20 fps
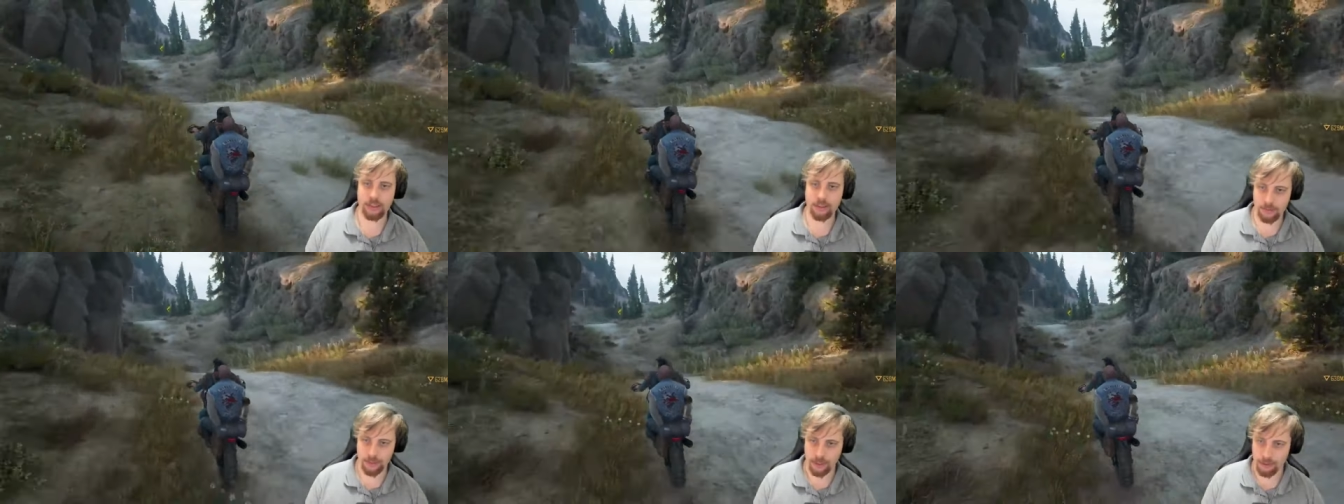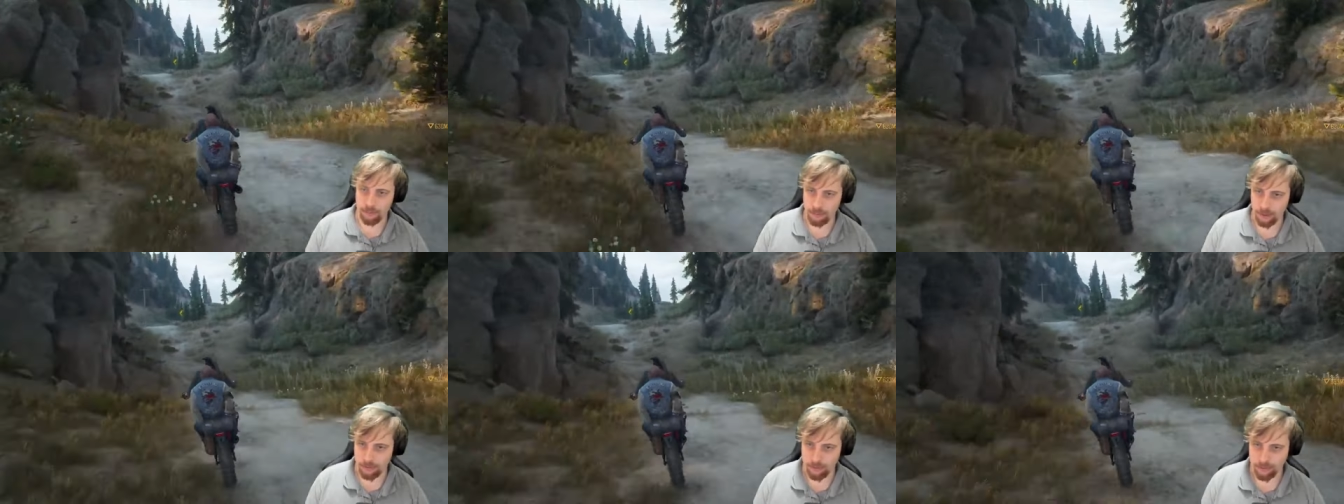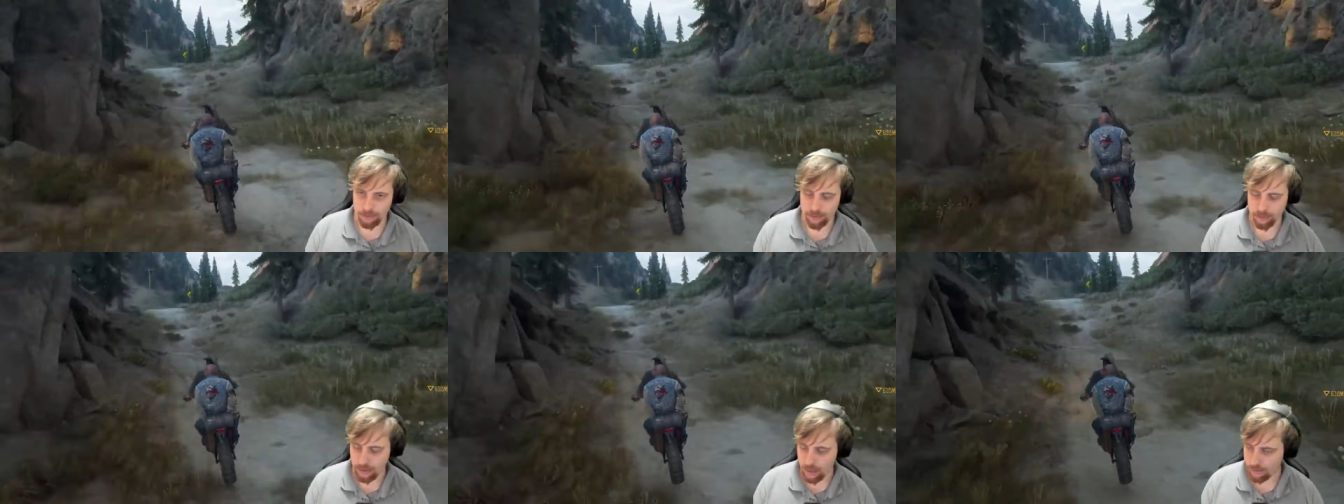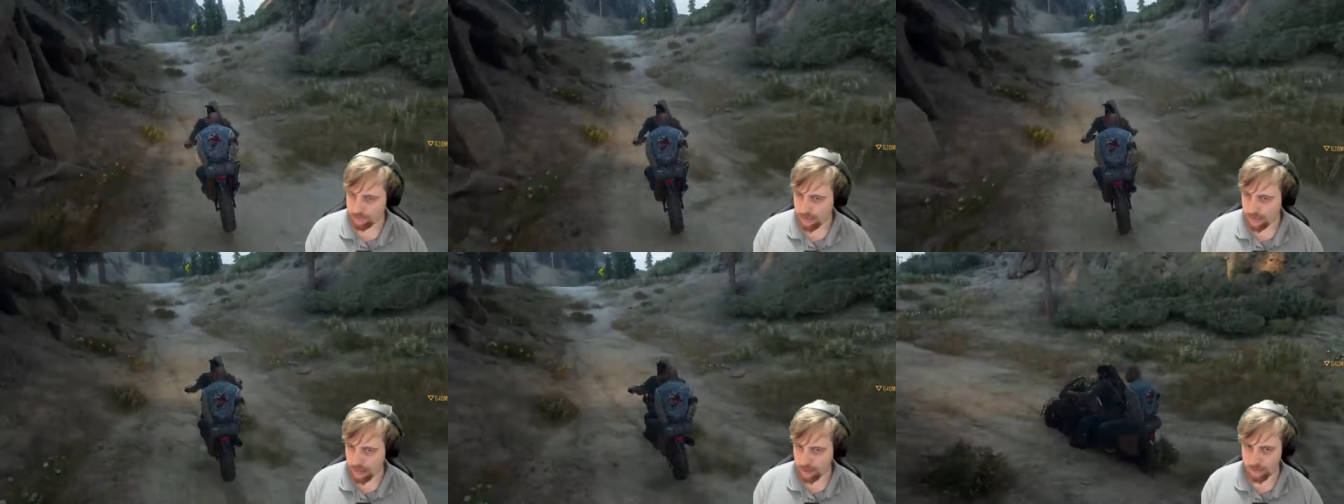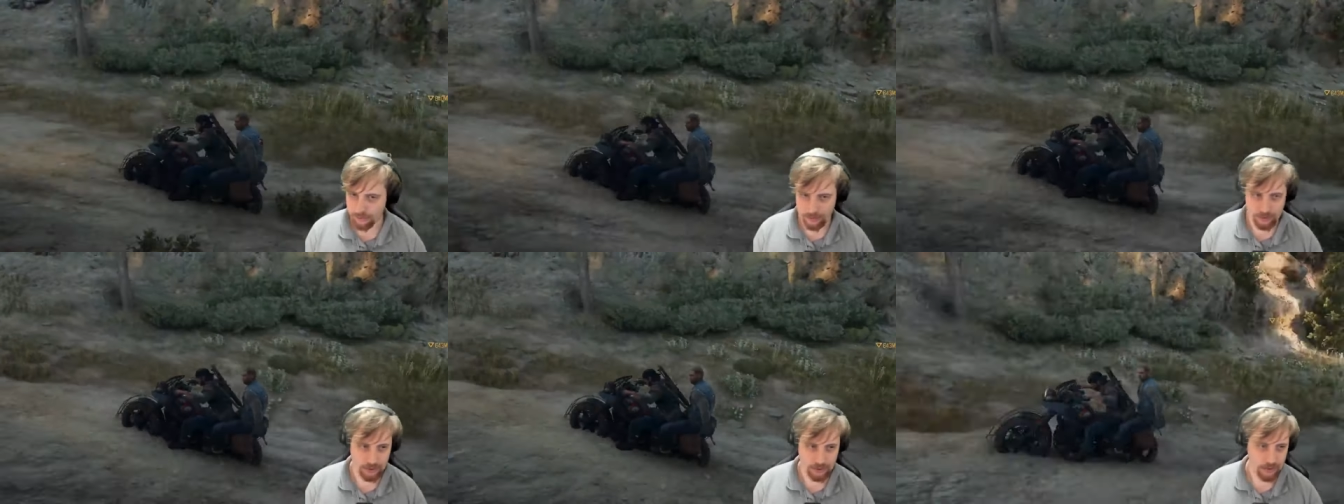That's where I'm going. F that
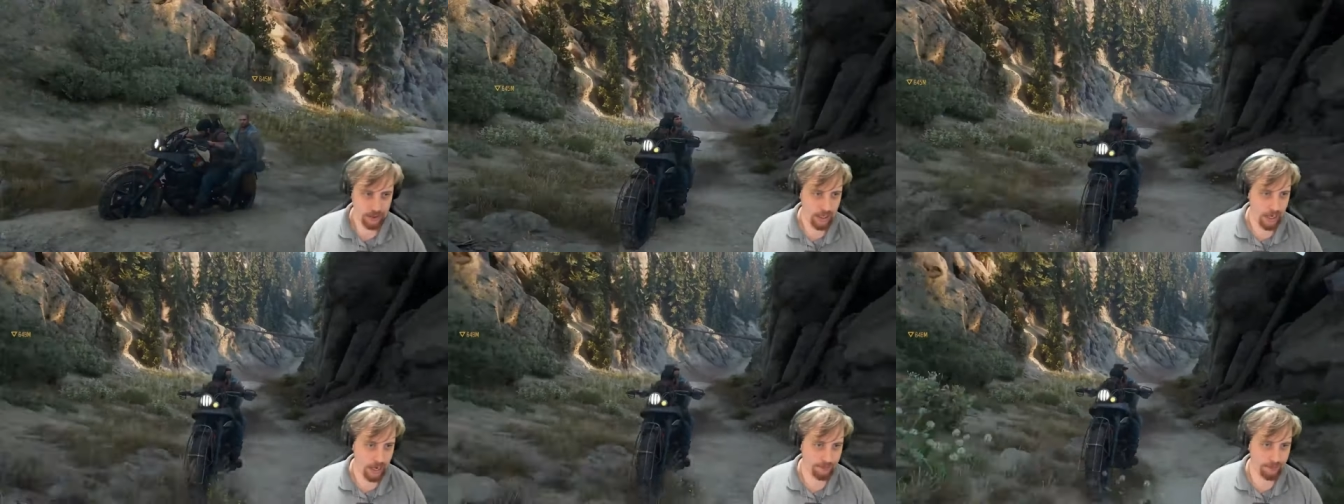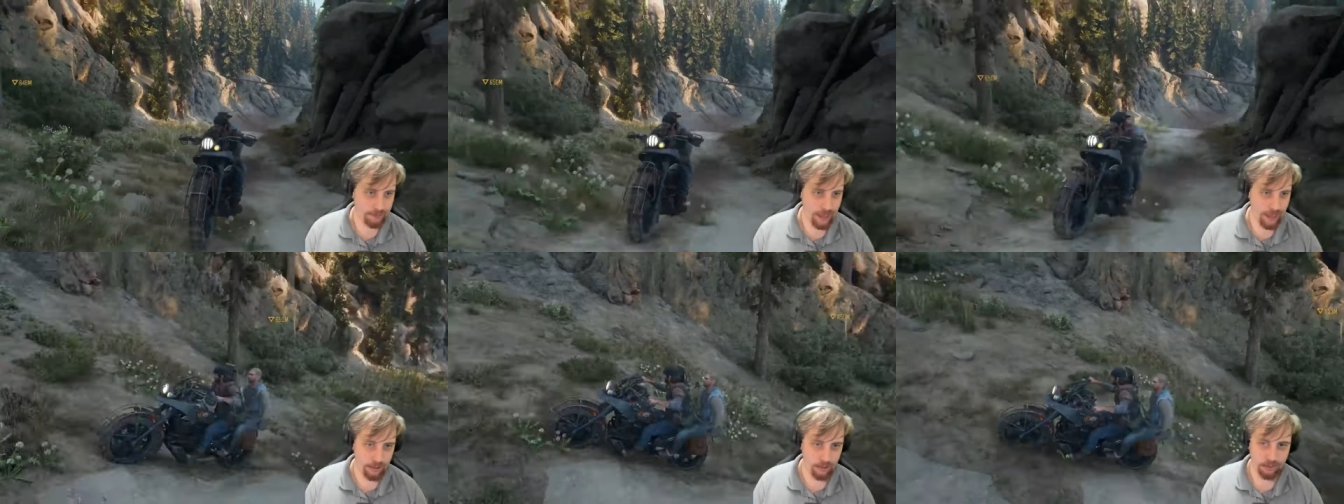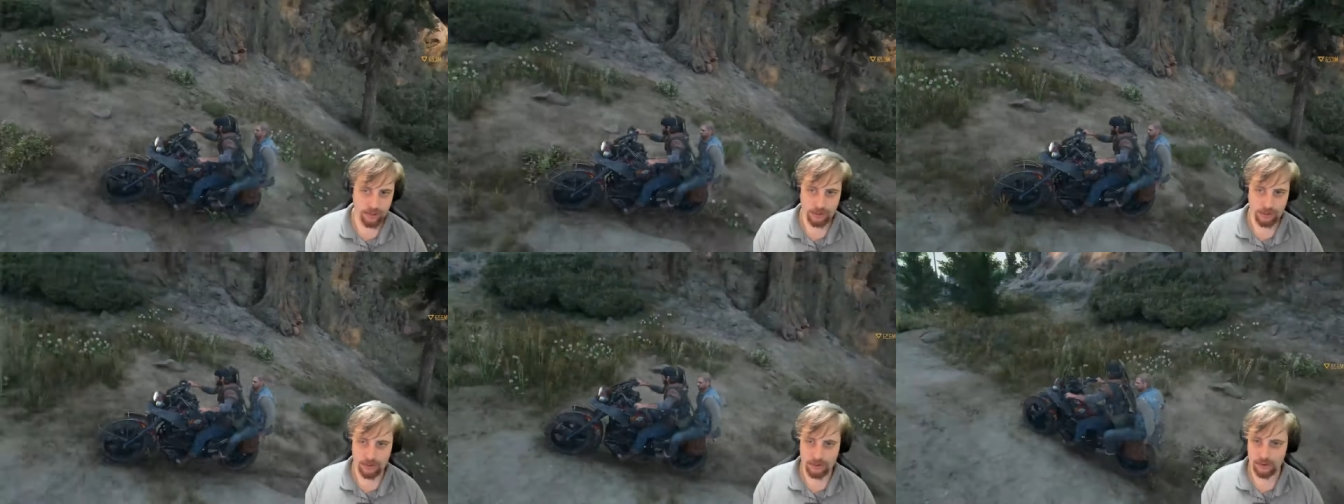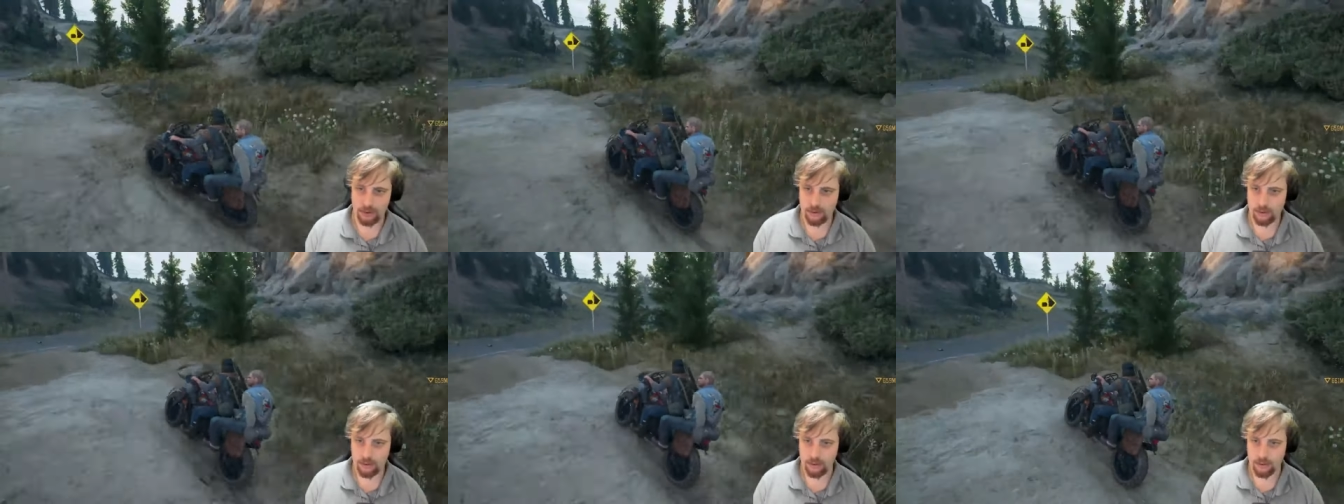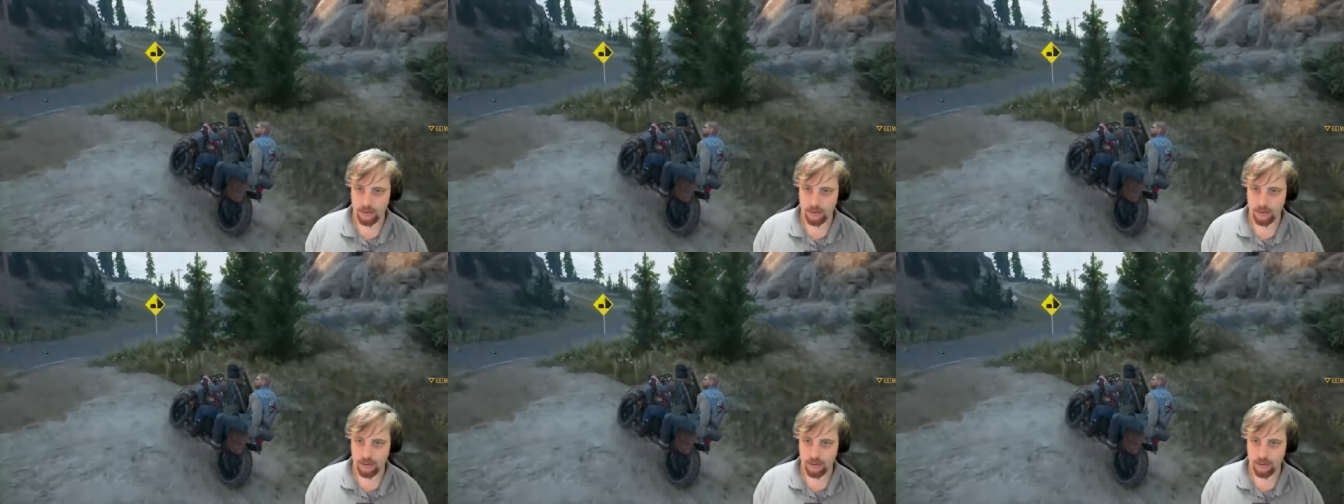noise. F that noise.